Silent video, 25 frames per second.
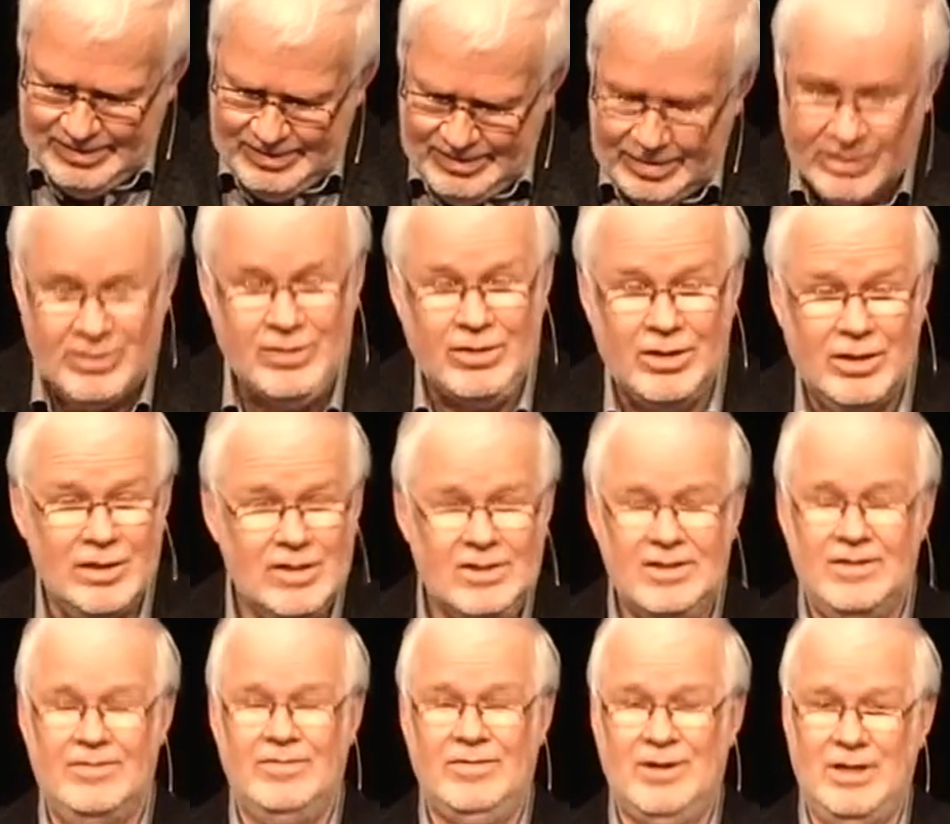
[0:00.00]
The cross
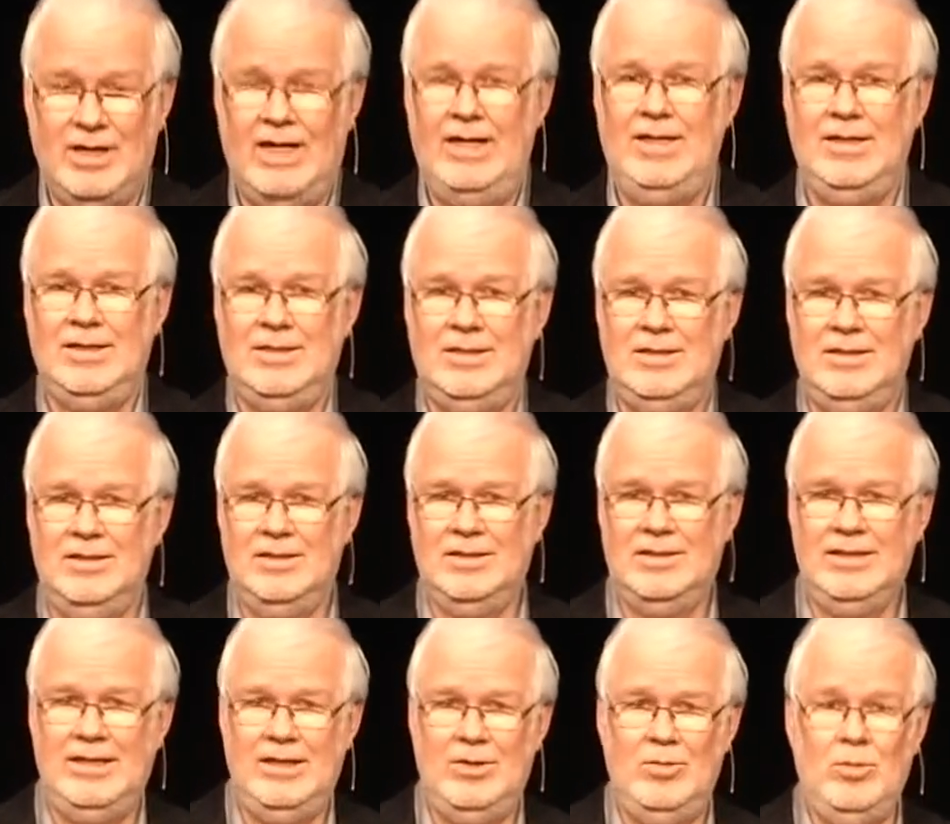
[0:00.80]
of Christ, you
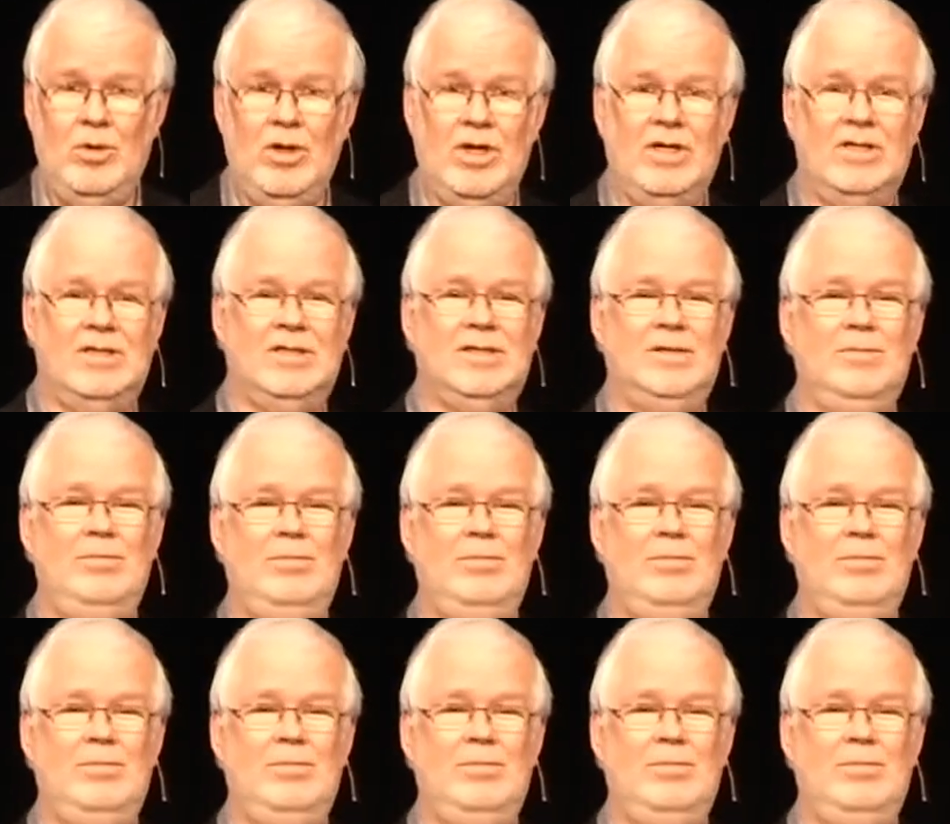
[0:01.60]
see, works